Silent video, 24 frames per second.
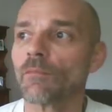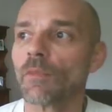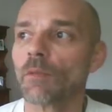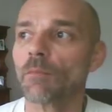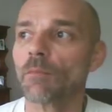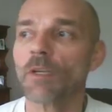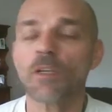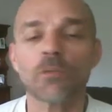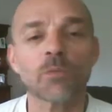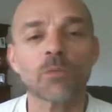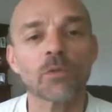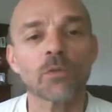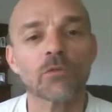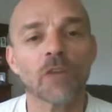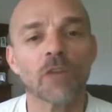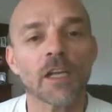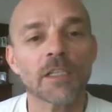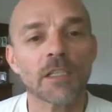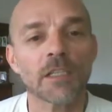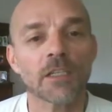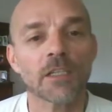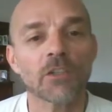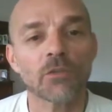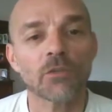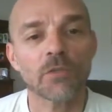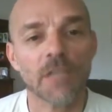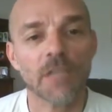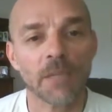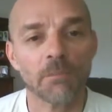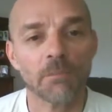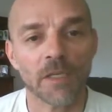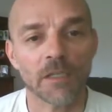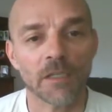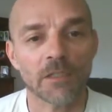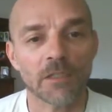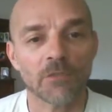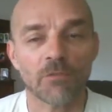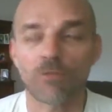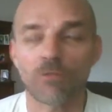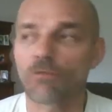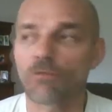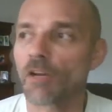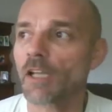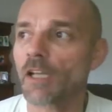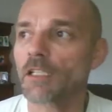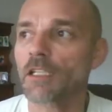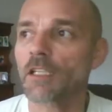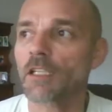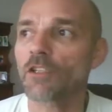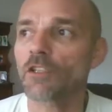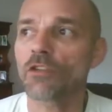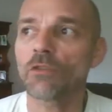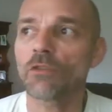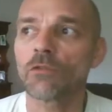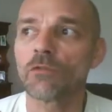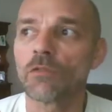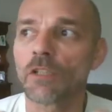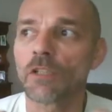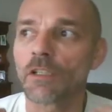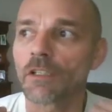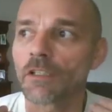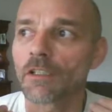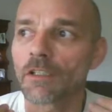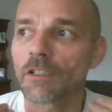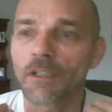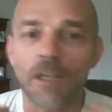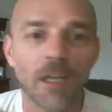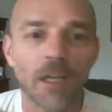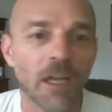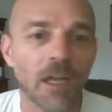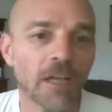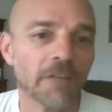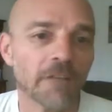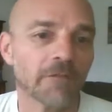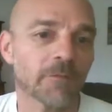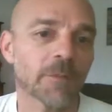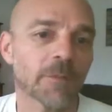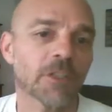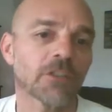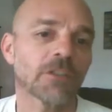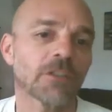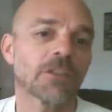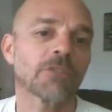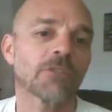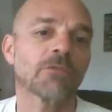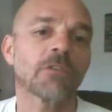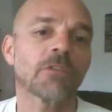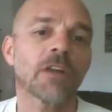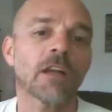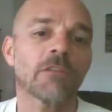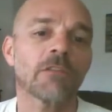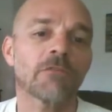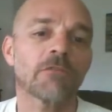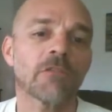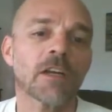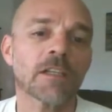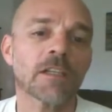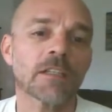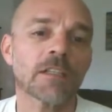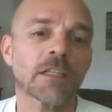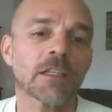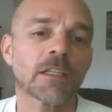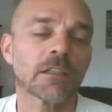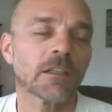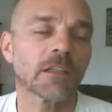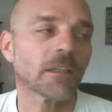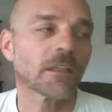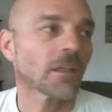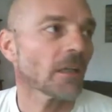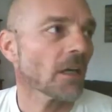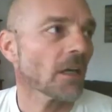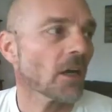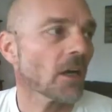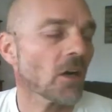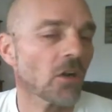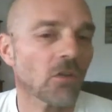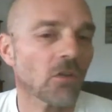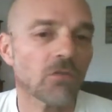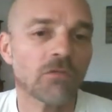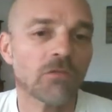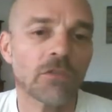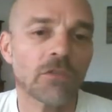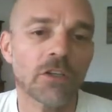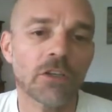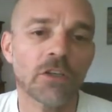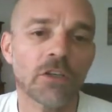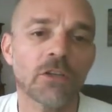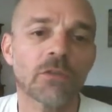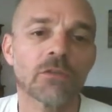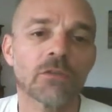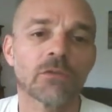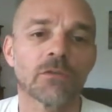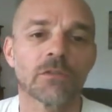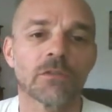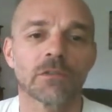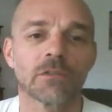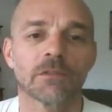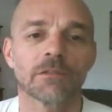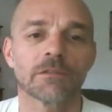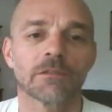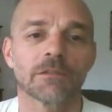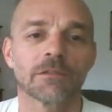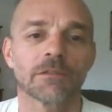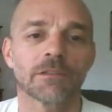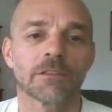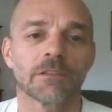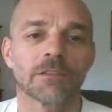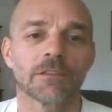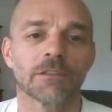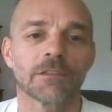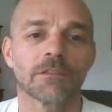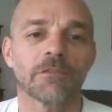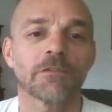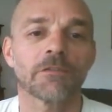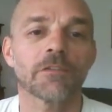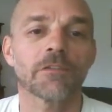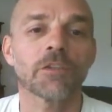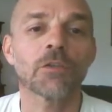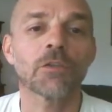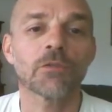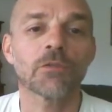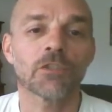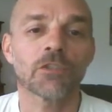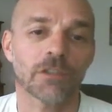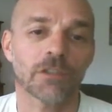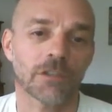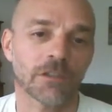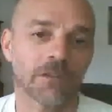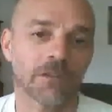because we're writing new templates, we're writing new life missions, we're writing a whole new future.